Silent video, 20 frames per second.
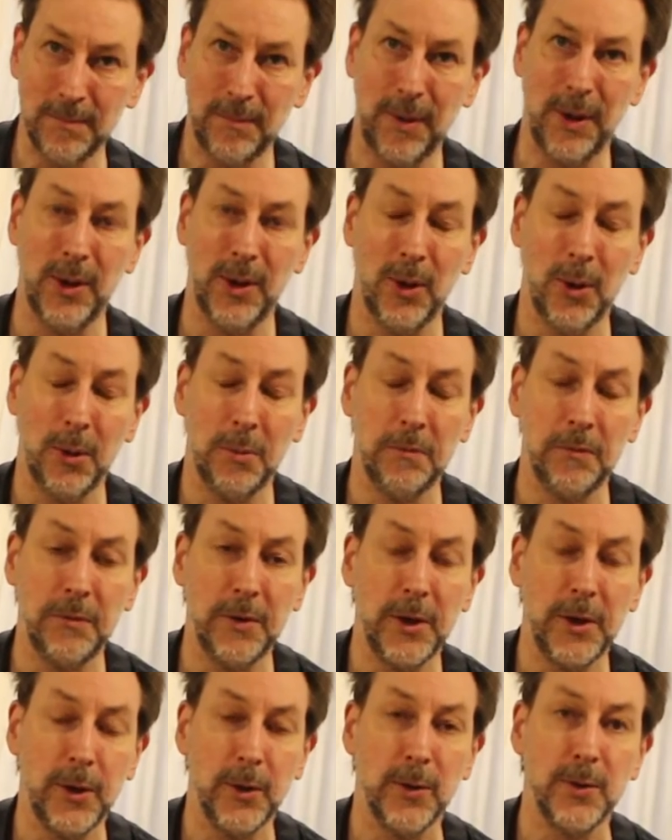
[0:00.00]
but
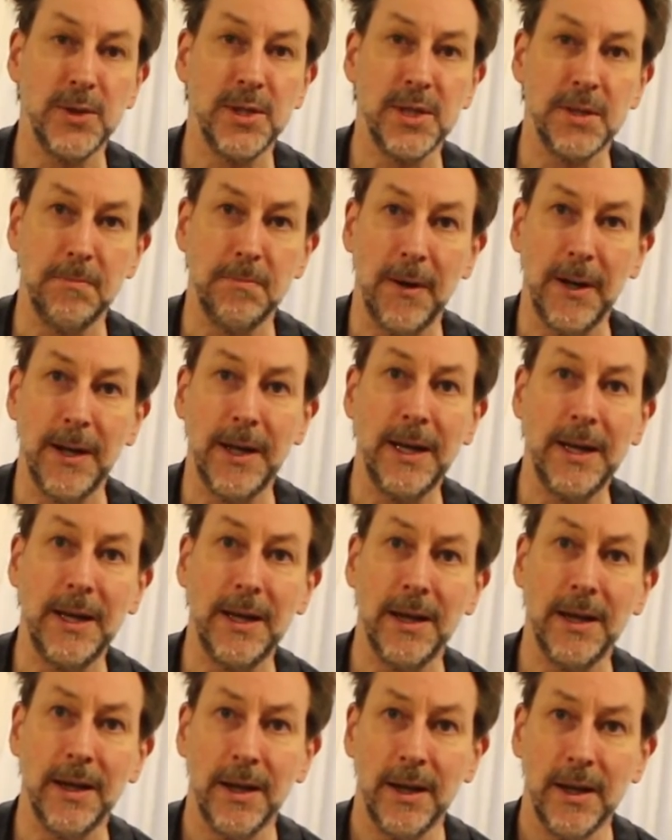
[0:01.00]
hopefully earn some
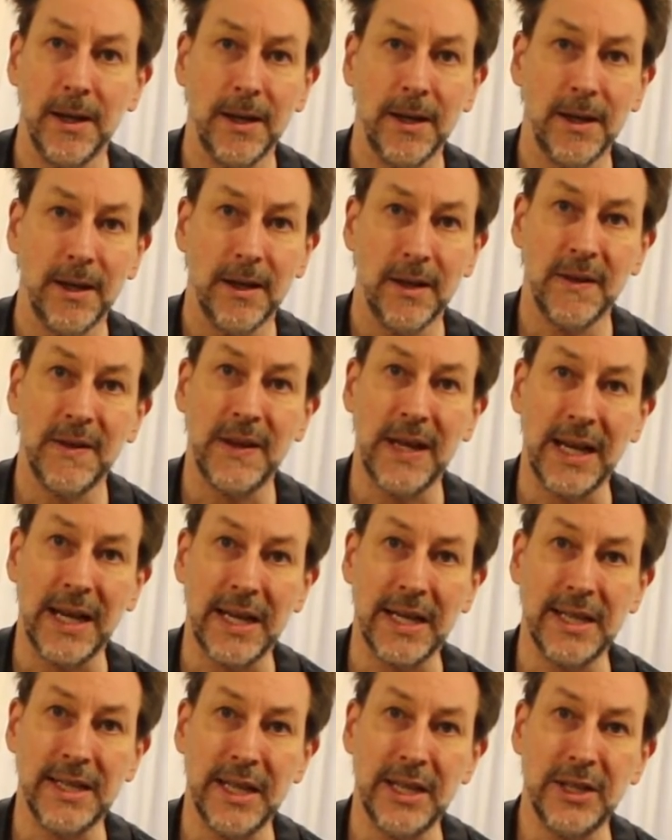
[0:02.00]
money that
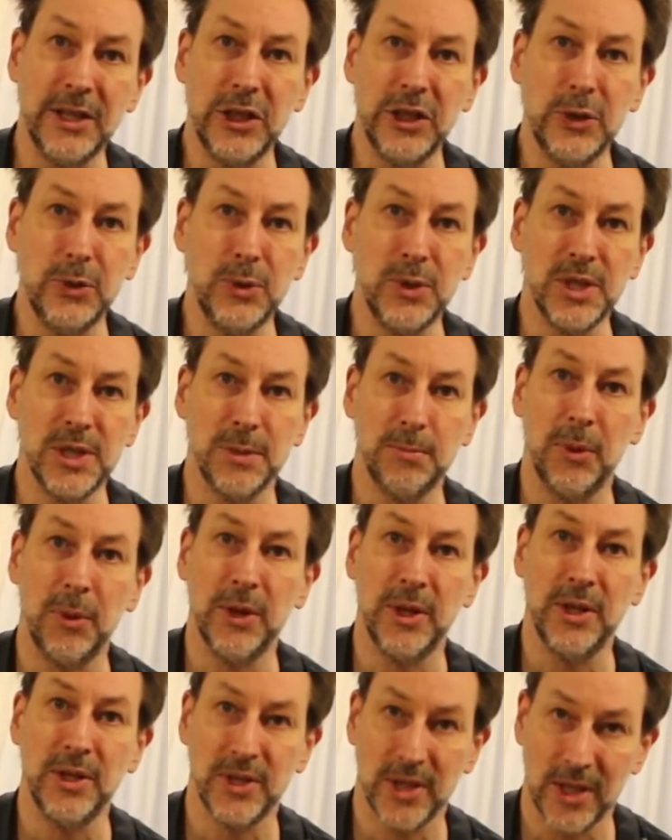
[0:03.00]
I can then use to
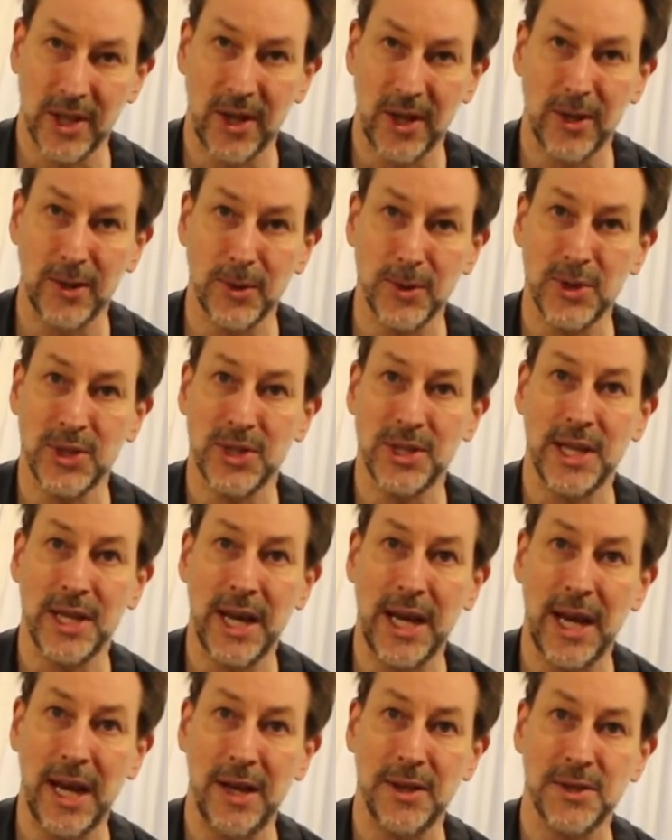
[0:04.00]
put into the house,
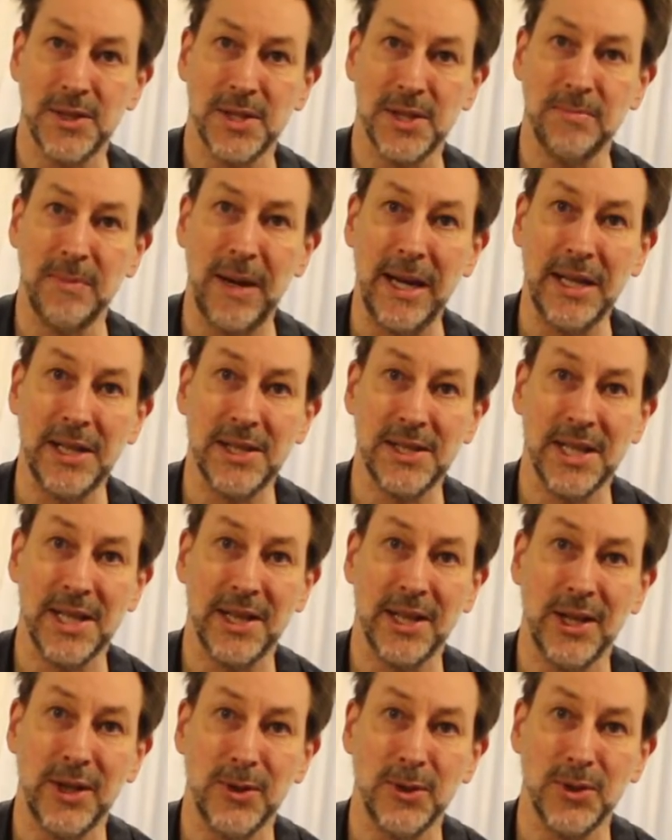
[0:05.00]
and some maintenance
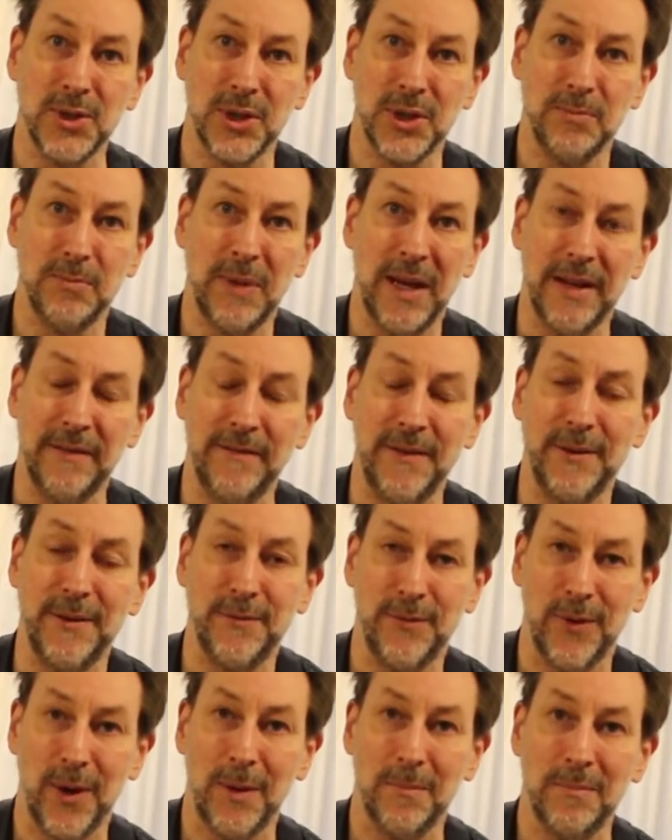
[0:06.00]
that the house could benefit
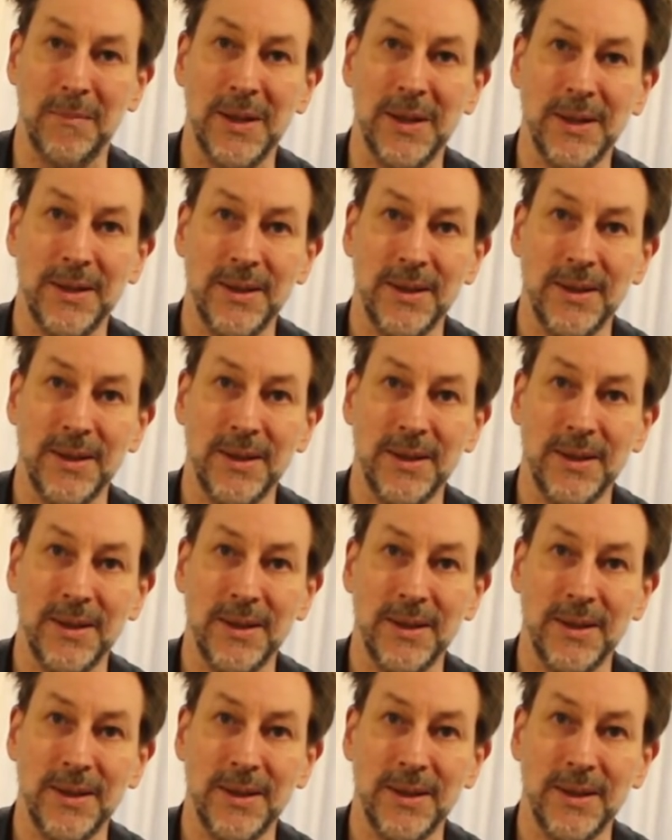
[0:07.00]
from,